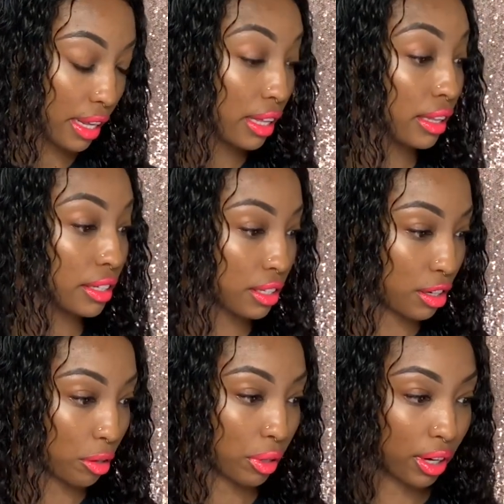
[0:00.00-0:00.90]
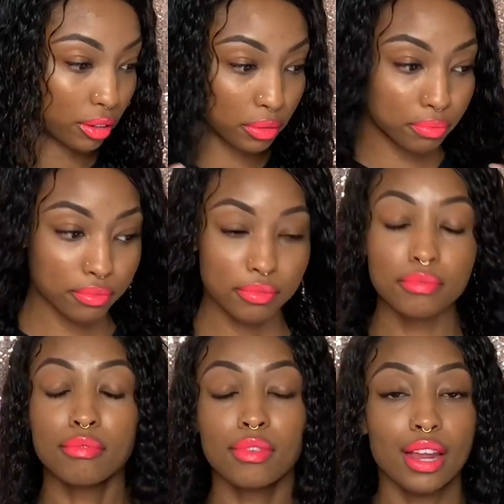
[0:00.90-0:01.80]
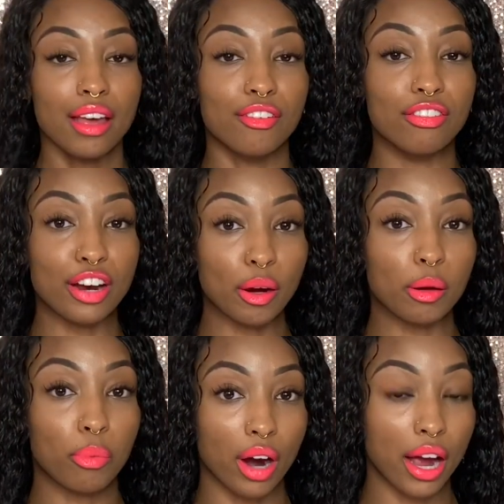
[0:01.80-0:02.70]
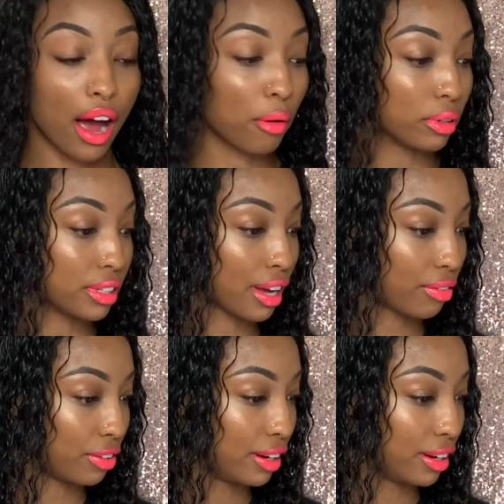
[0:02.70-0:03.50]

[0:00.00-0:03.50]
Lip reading: the snow cone. Very bright. I would definitely...